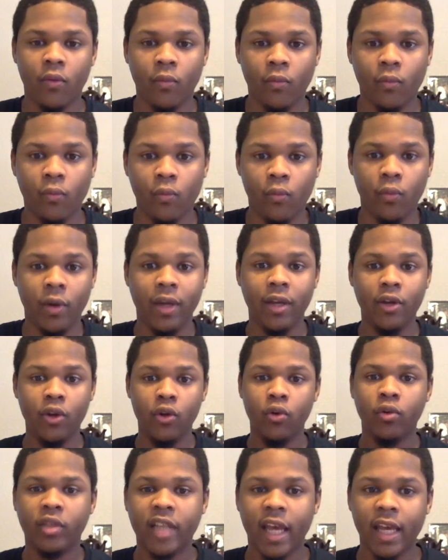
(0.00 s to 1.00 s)
We
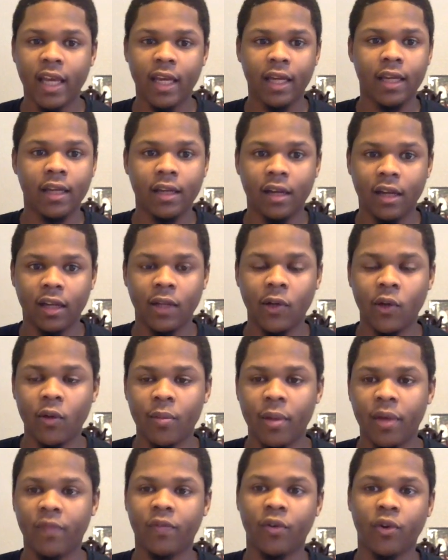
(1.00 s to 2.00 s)
do take it a little
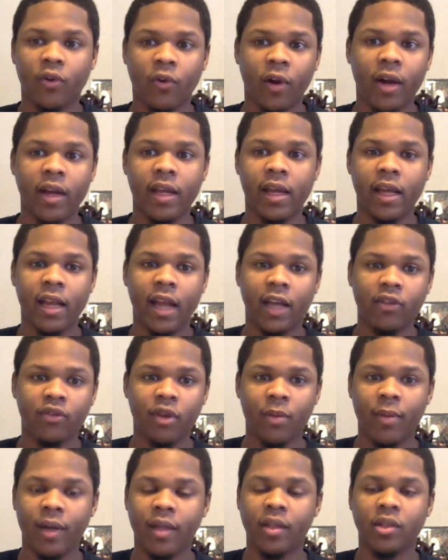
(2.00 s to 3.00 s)
bit for granted, and that's why I
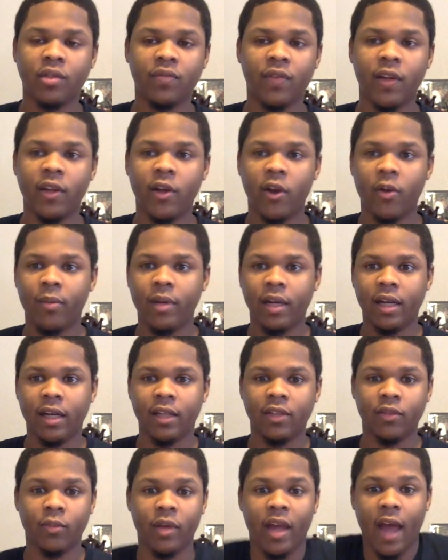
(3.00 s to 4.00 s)
made this video,
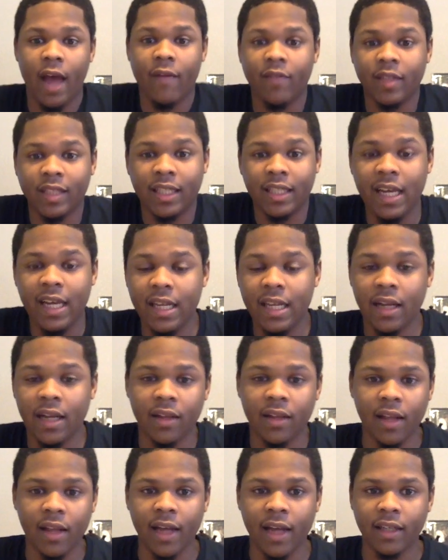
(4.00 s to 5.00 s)
because we haven't seen
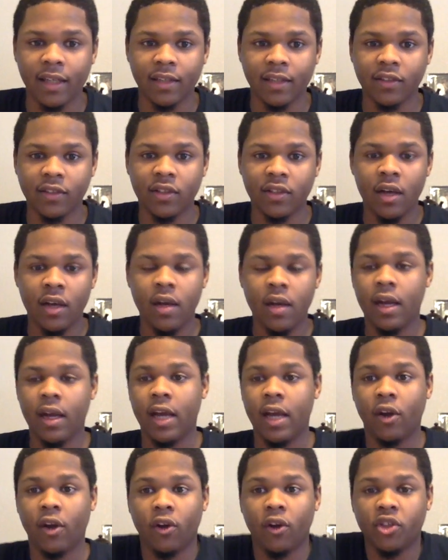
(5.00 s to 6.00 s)
nothing like this
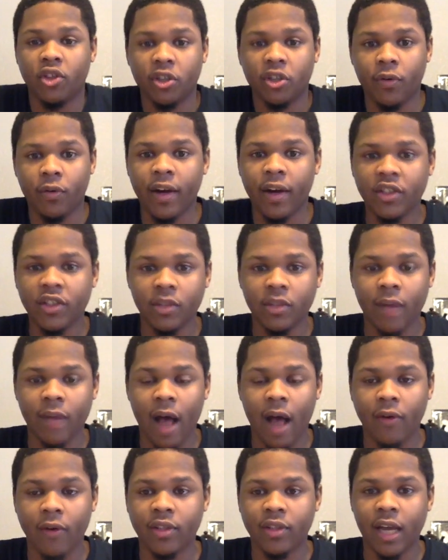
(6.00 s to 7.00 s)
in our generation
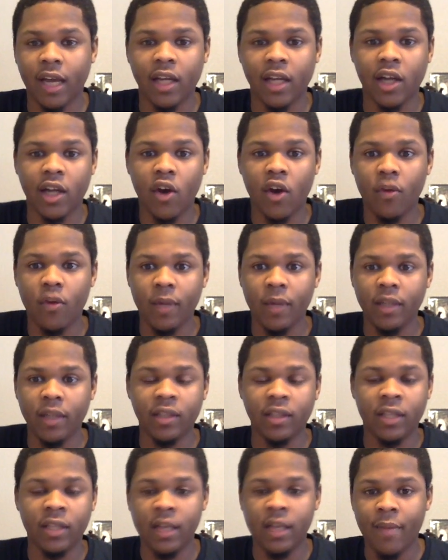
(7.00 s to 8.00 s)
outside of Kobe,
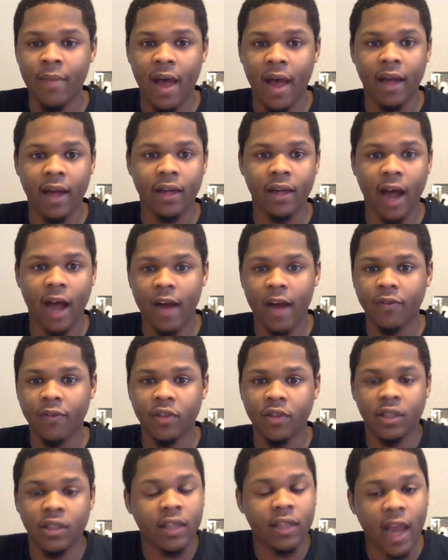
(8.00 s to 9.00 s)
T-Mac,
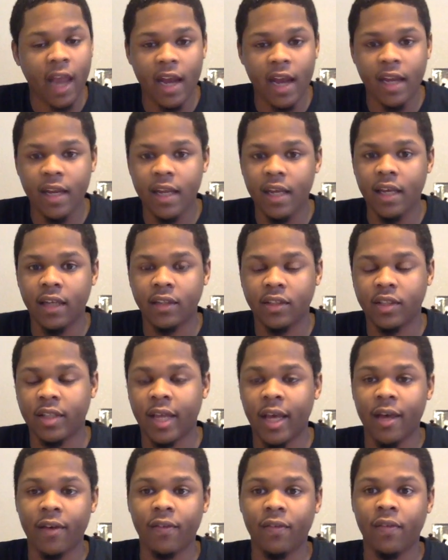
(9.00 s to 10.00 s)
Iverson, KD, and
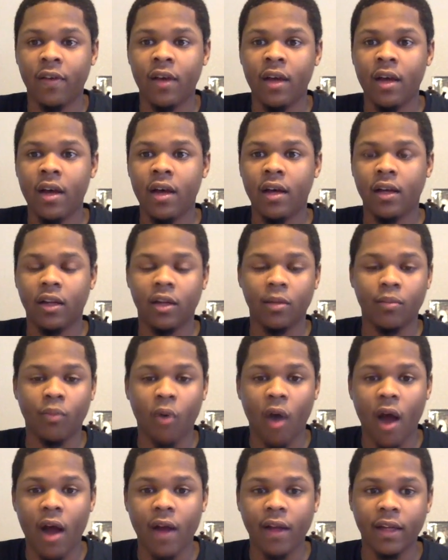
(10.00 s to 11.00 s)
Steph,
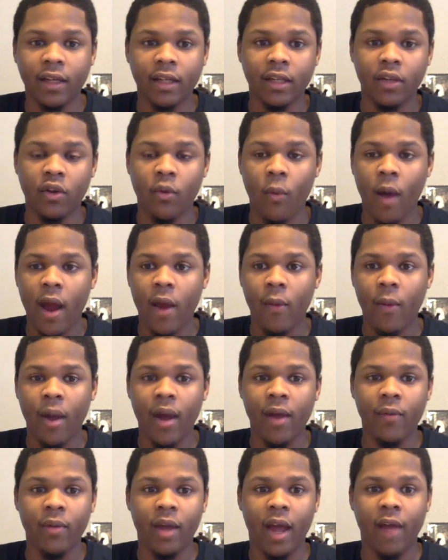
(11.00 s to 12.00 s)
LeBron, and Dwayne
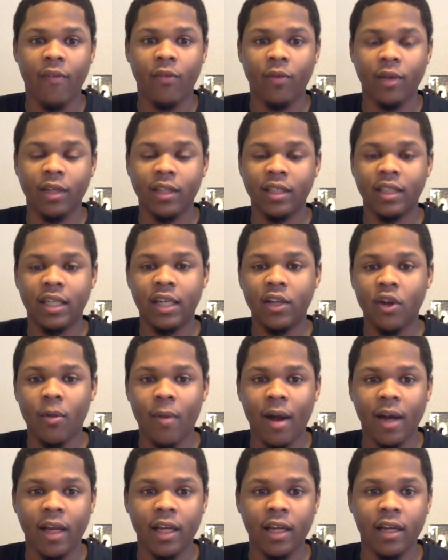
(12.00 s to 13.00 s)
Wade. We haven't really seen
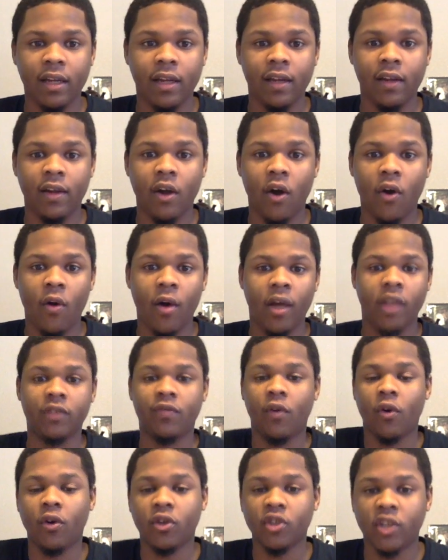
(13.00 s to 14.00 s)
nobody go as
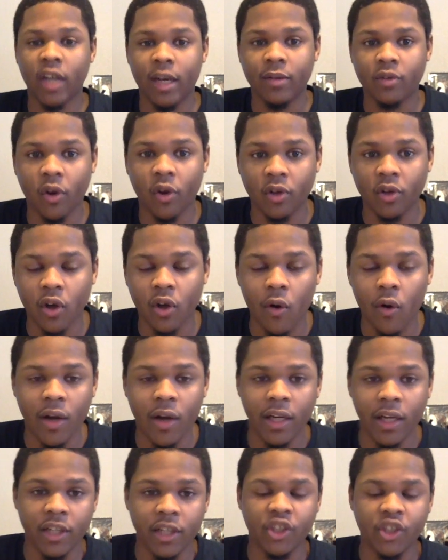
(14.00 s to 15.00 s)
far as James Harden going
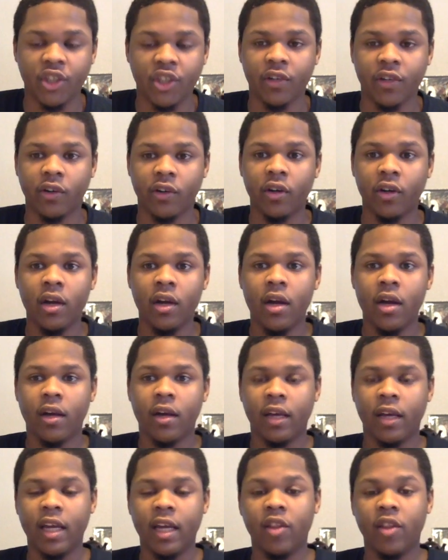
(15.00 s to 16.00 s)
this year,
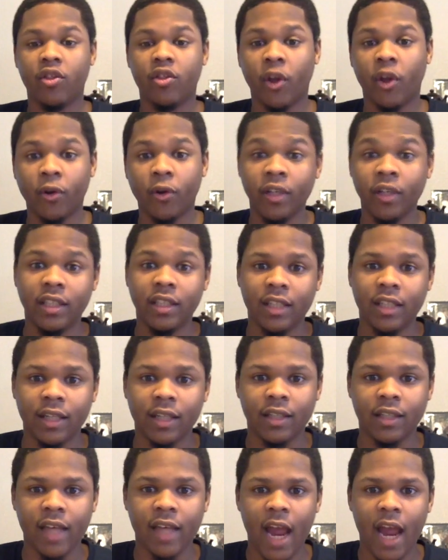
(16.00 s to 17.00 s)
getting 36
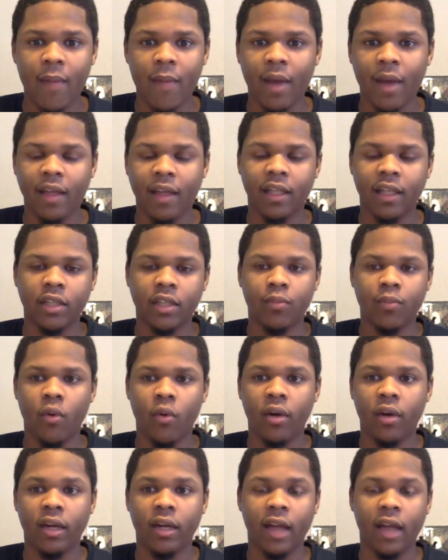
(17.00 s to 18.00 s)
a game at this
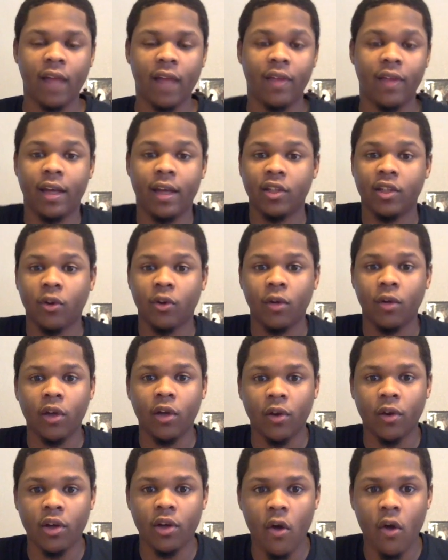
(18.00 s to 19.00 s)
point, and I think it's only
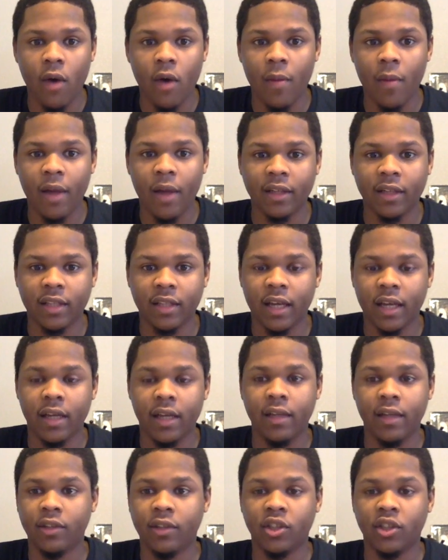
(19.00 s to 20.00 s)
going to go up as
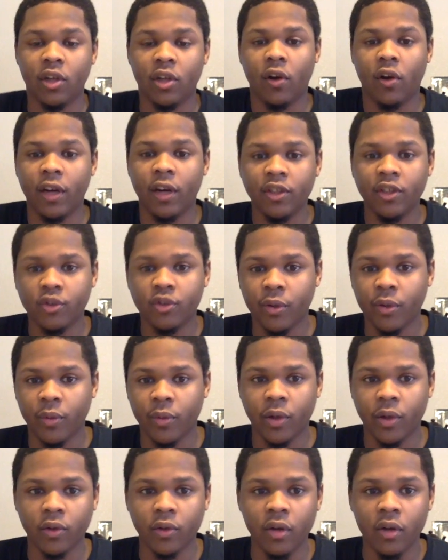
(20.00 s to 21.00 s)
they still are injury
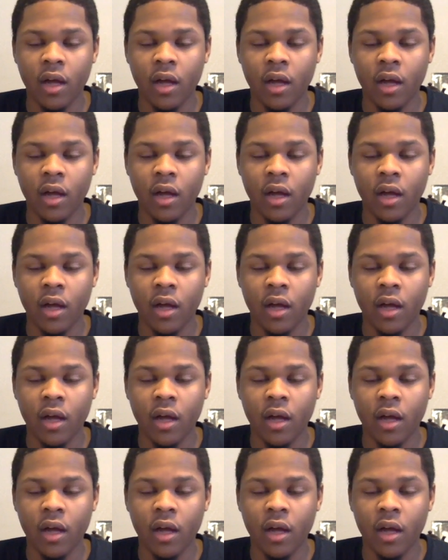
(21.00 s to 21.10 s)
riddled.